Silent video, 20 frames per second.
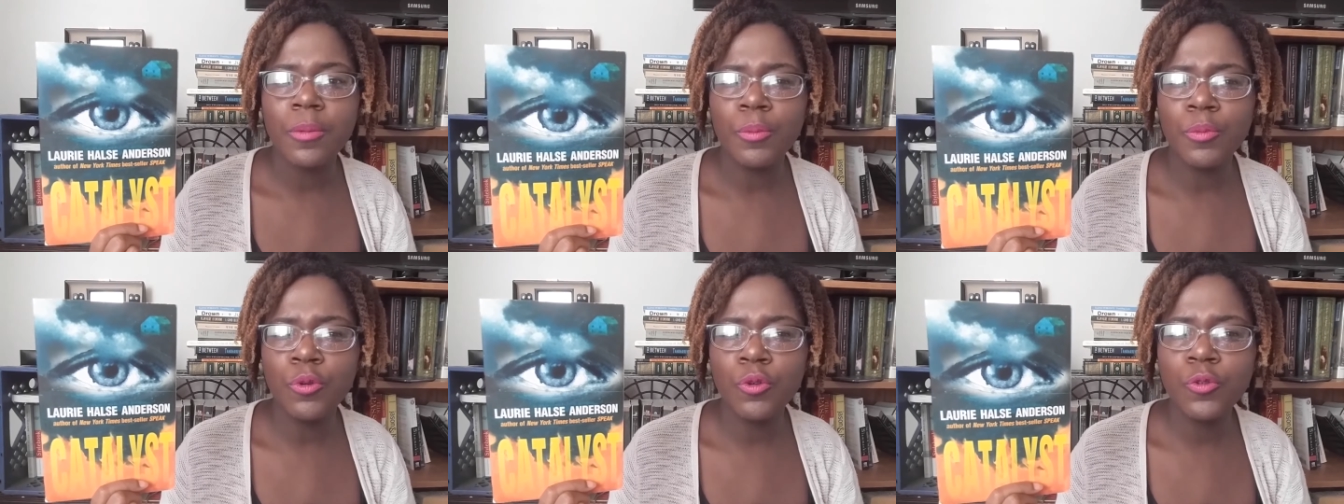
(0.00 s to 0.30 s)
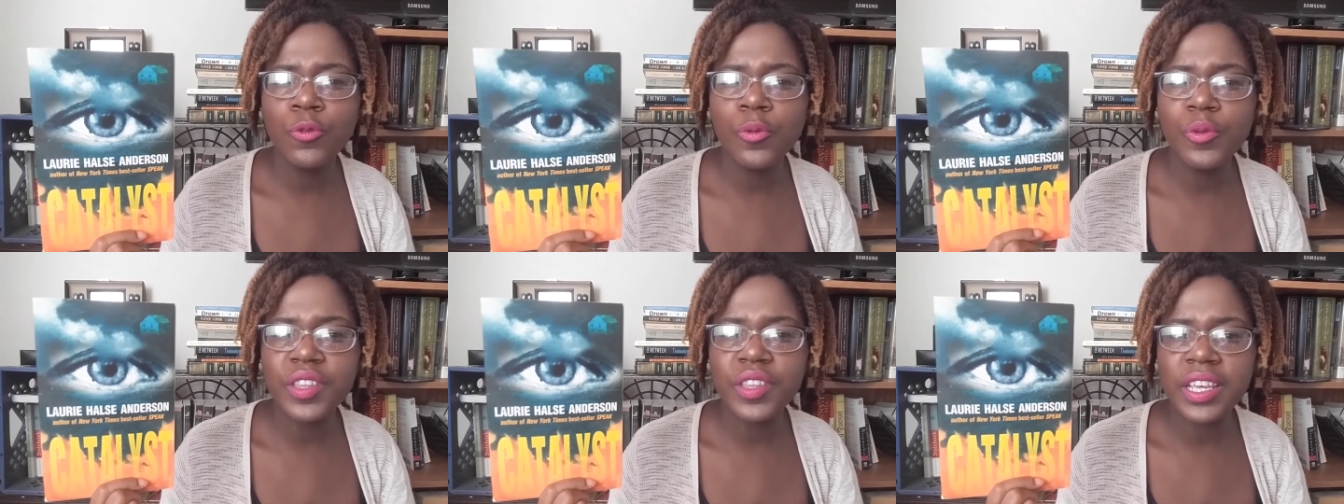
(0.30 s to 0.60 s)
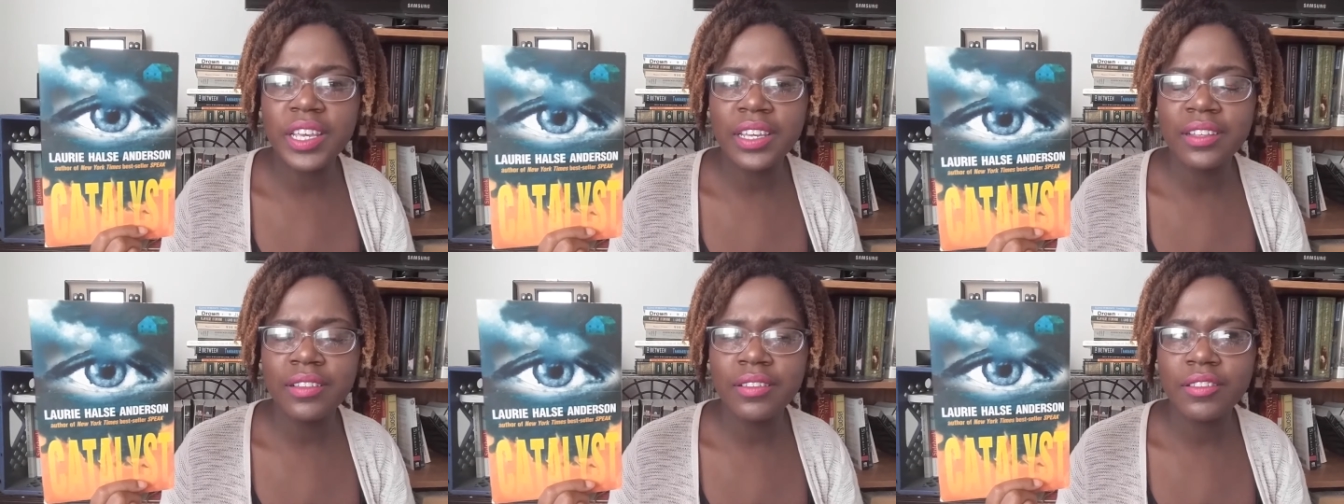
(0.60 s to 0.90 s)
moves
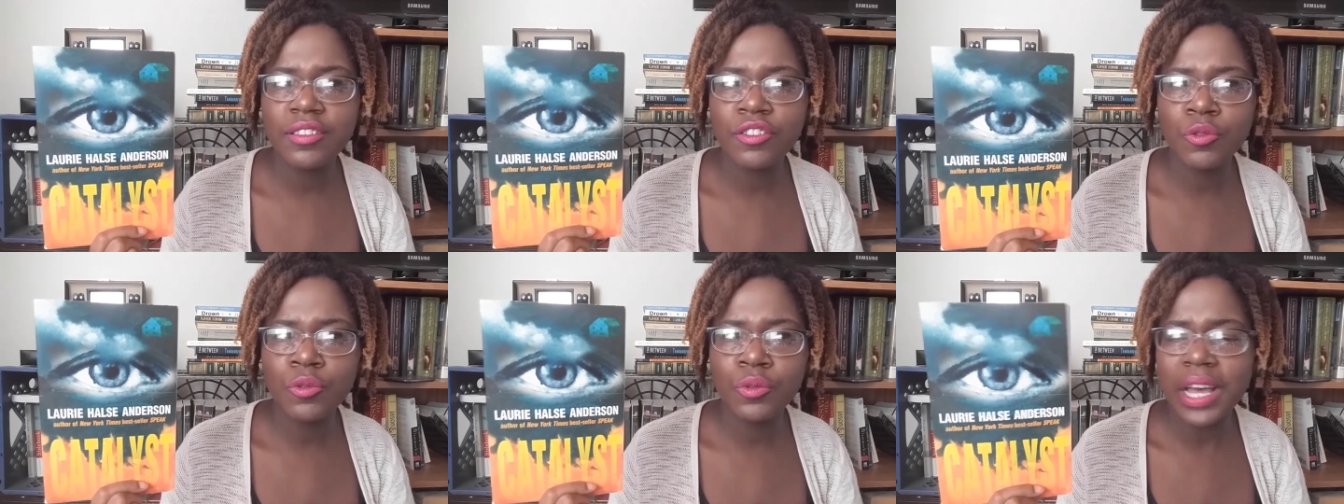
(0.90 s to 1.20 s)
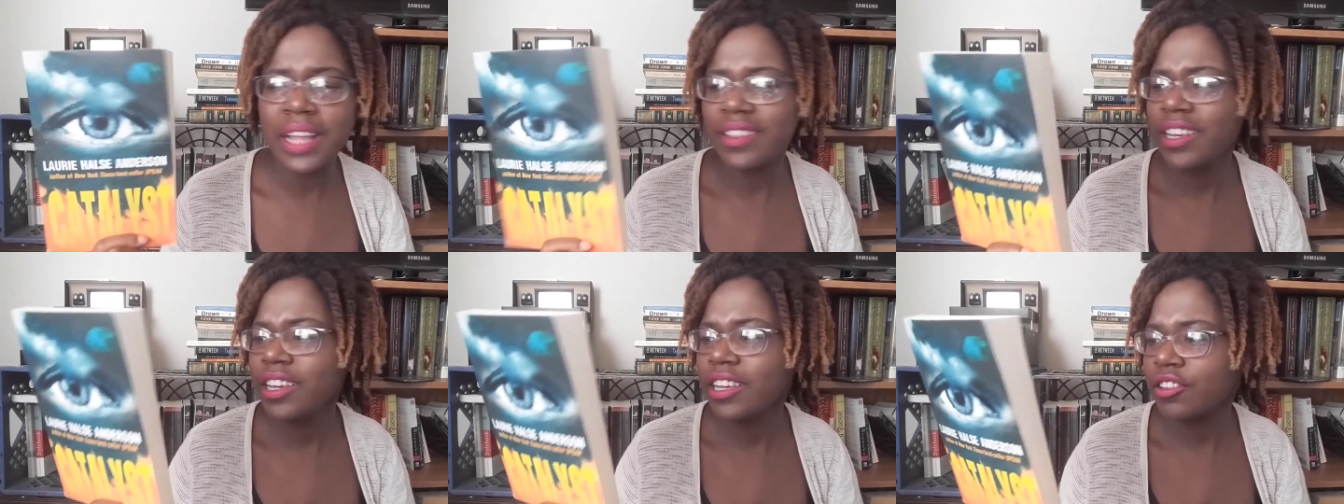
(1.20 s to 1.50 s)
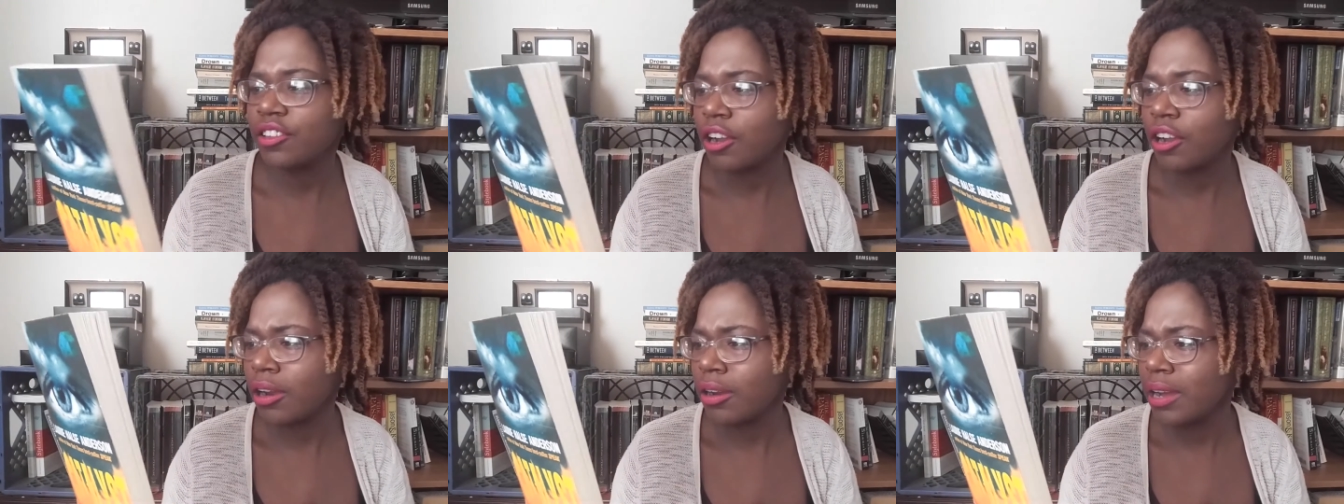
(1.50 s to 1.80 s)
into I think
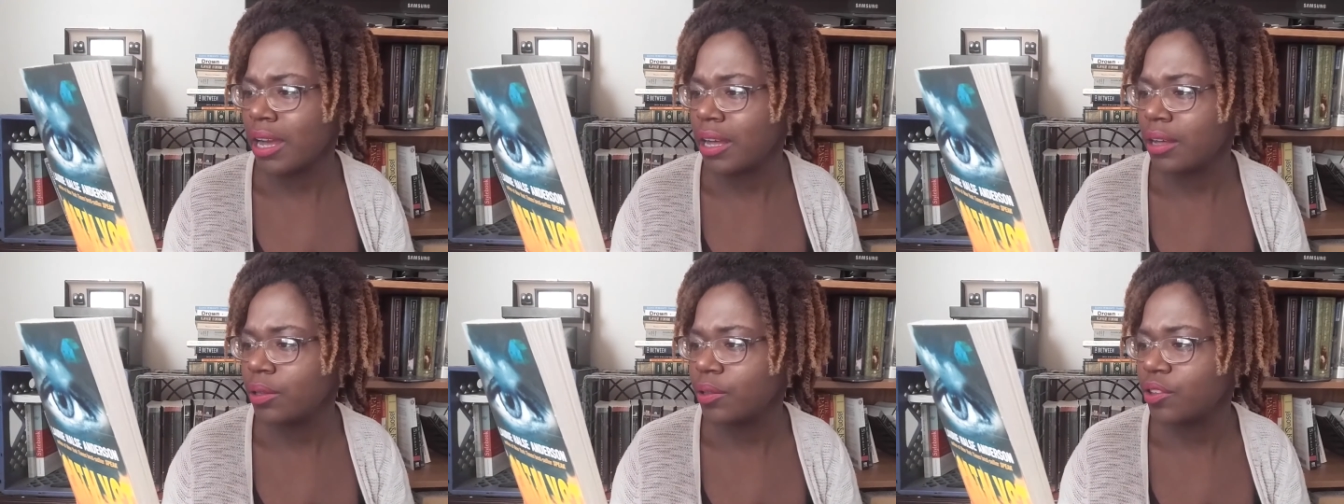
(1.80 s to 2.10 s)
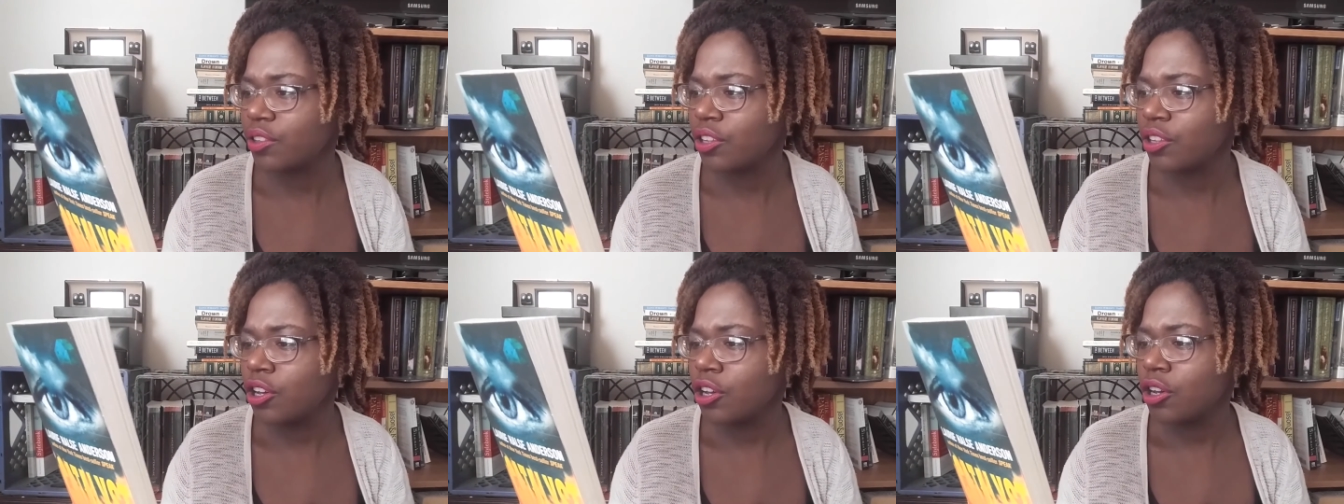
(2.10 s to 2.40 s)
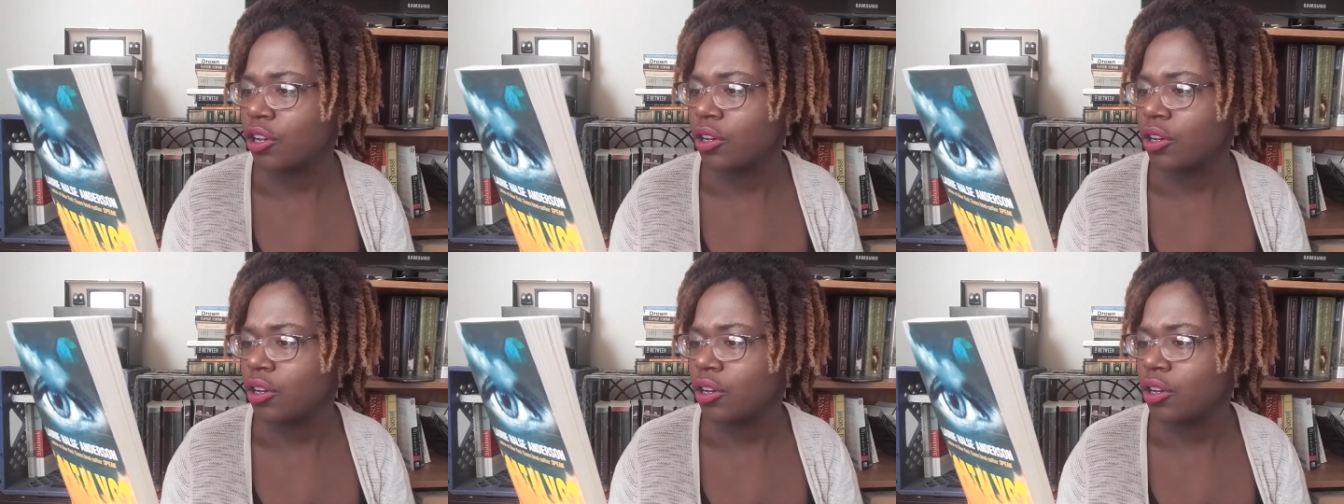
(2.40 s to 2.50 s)
into her house.